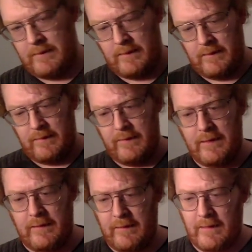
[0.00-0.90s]
And
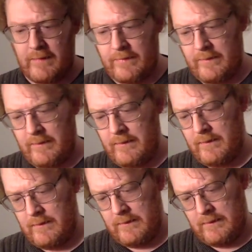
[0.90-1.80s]
then you got the
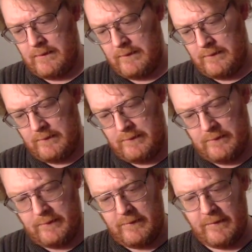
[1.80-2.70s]

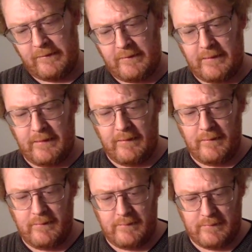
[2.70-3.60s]
disc
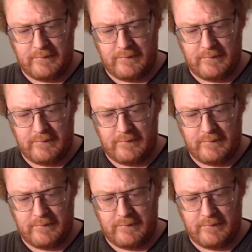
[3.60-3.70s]
here.